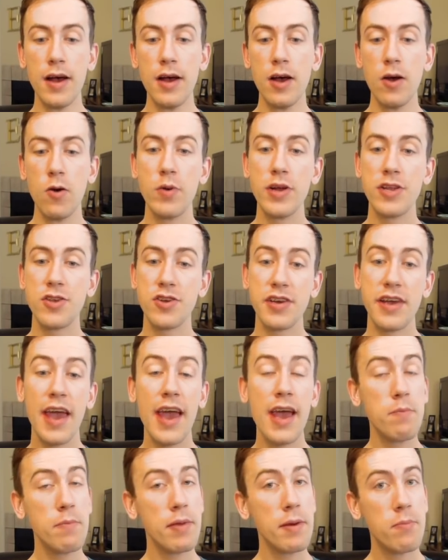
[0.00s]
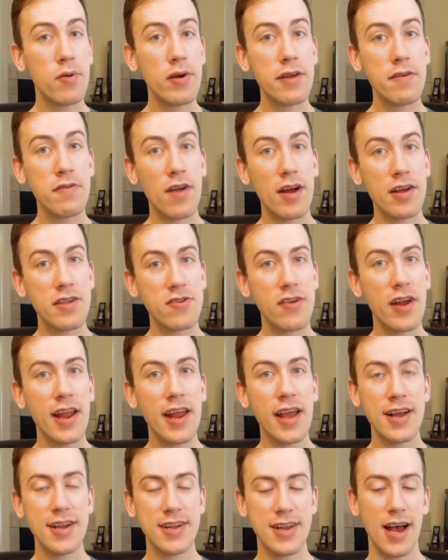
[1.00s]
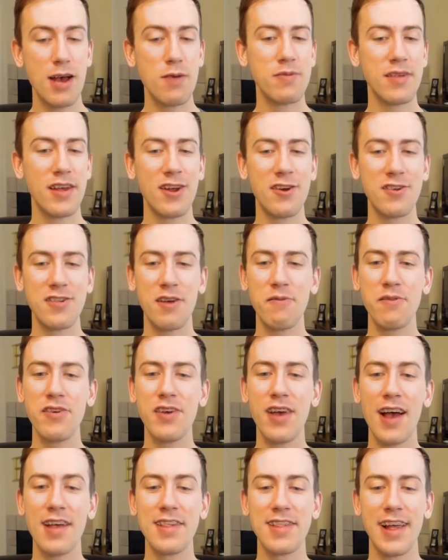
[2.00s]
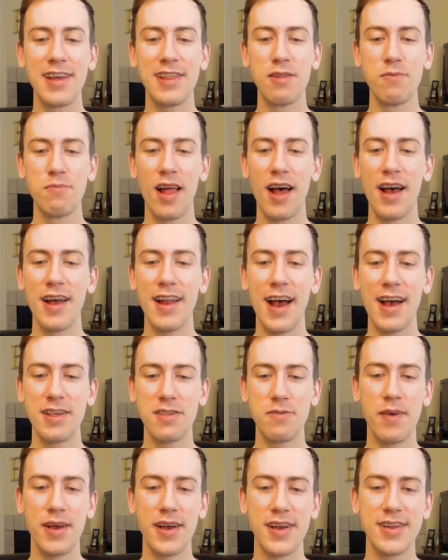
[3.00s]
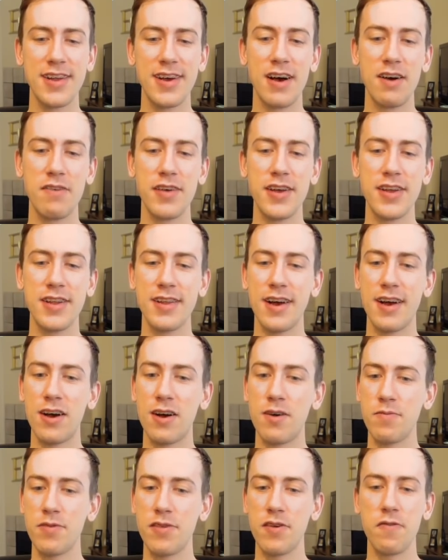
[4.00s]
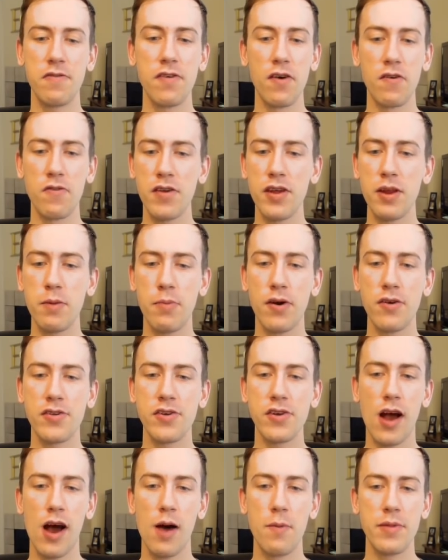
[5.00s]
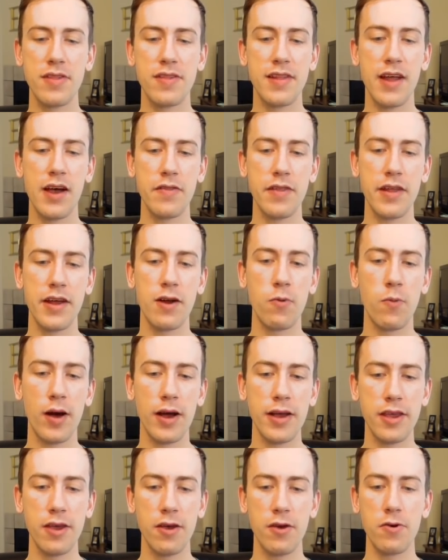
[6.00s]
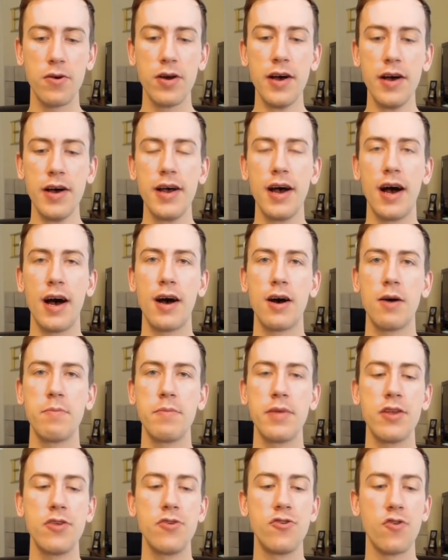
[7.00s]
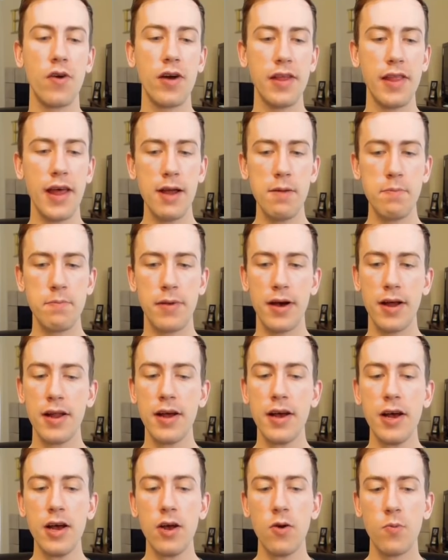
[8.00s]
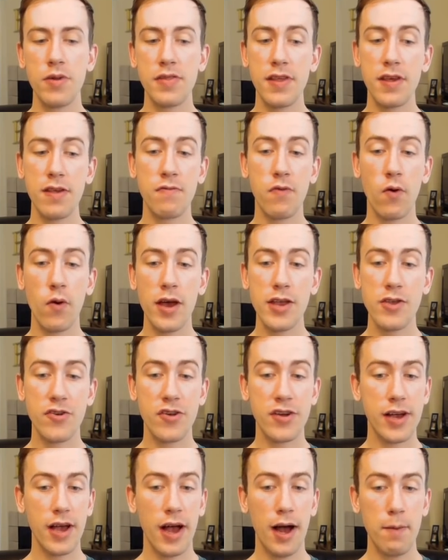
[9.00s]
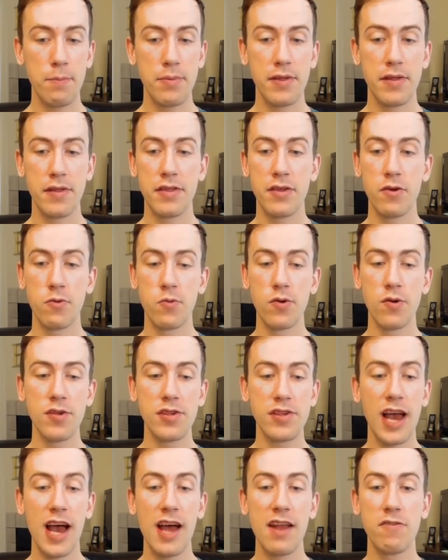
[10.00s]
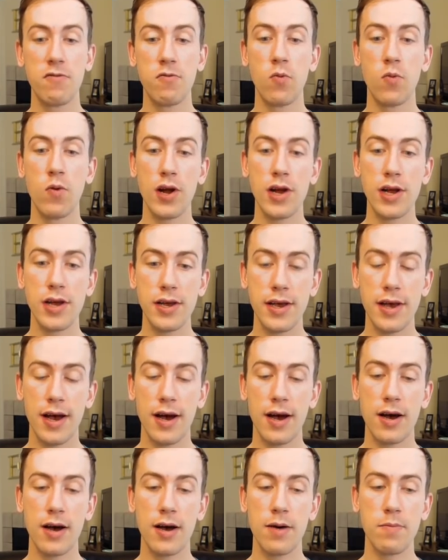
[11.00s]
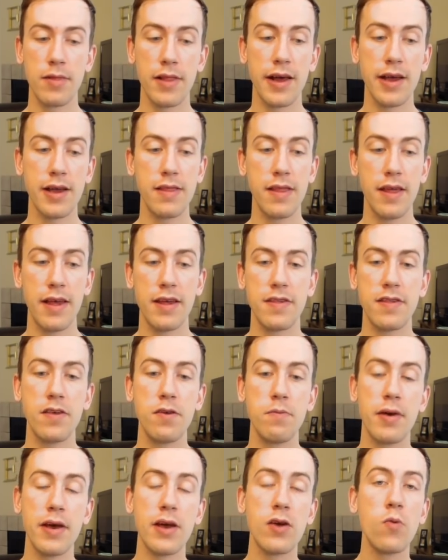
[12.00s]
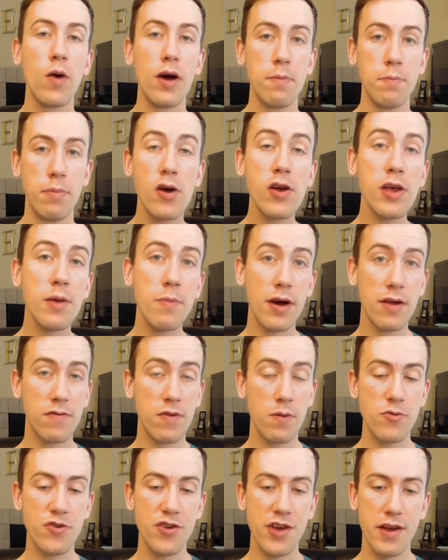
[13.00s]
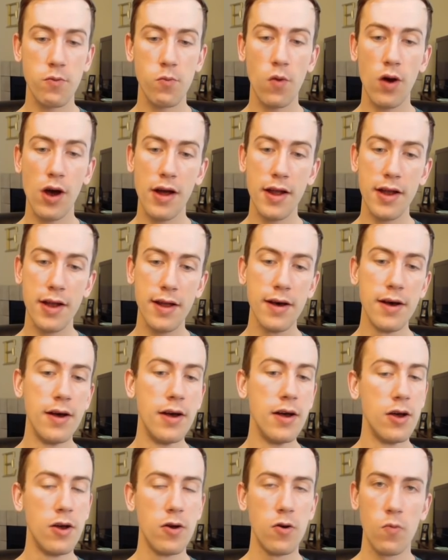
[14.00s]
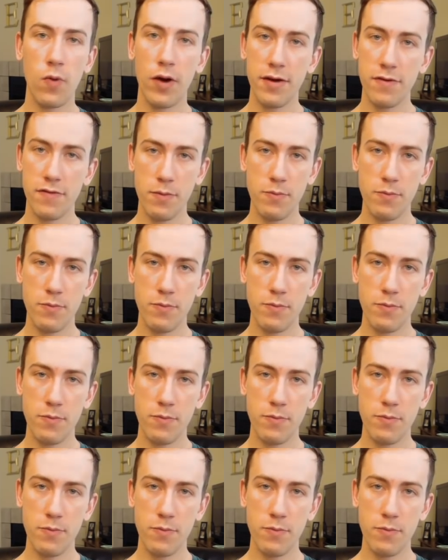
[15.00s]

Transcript: Which can be pretty frustrating at times. I know some of you guys like the blind aspect of it, so feel free to post your comments down there why you enjoy that. But with this Voyager Cup, the rules kind of work like this. You pick one Pokemon from Gen 1, one from